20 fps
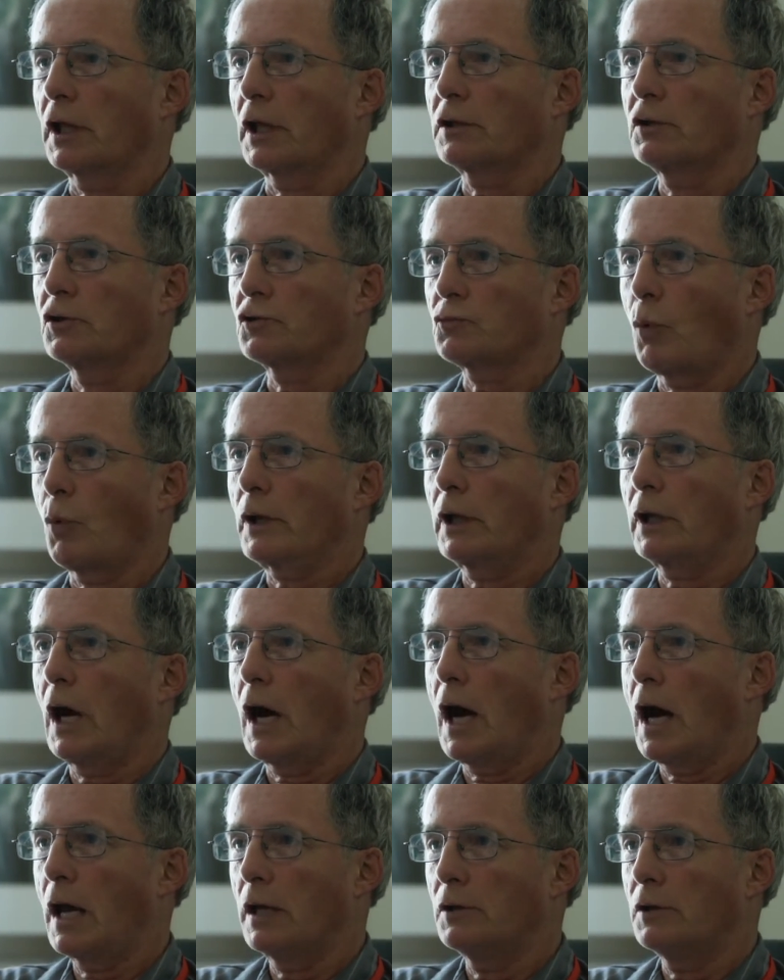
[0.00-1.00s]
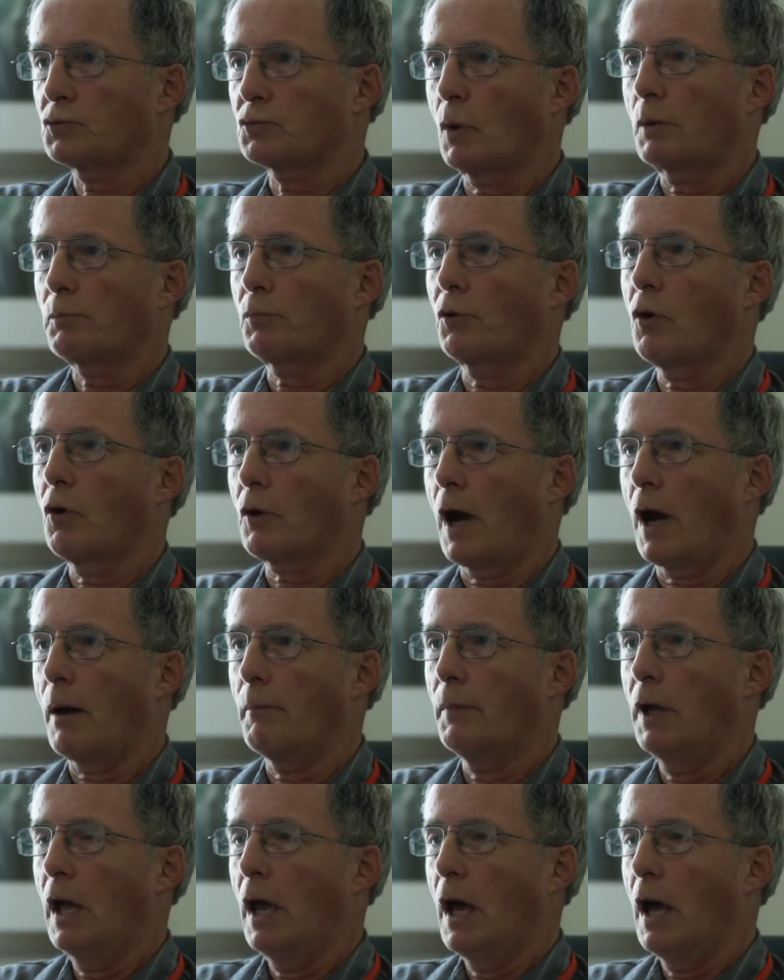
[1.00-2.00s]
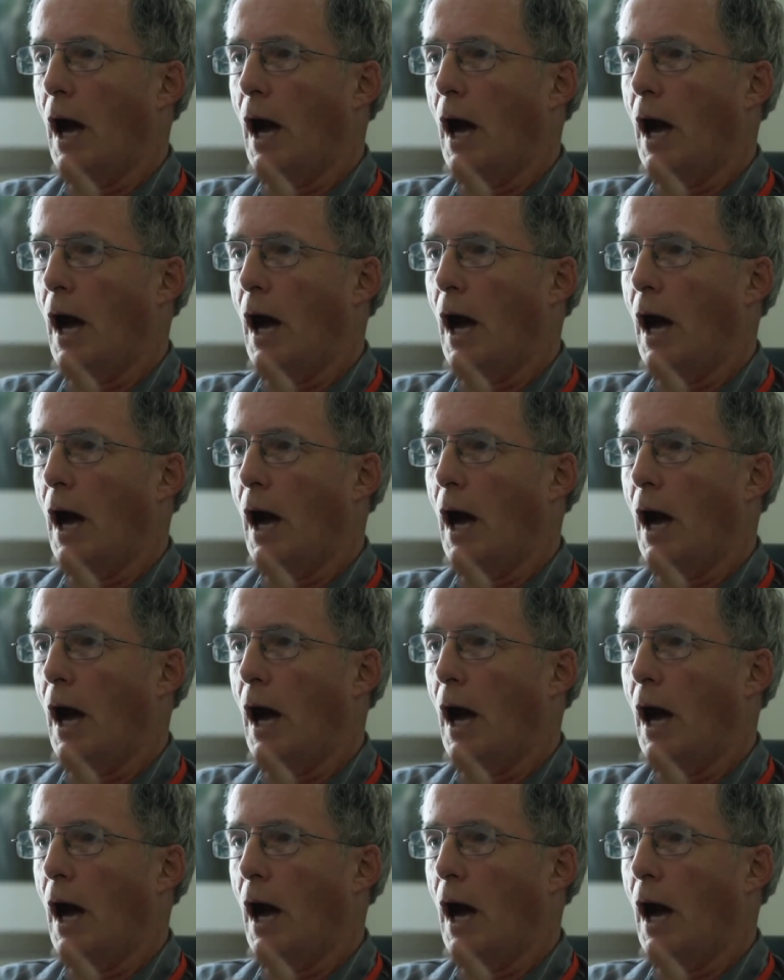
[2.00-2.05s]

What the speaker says: like there's one guy, there's one program.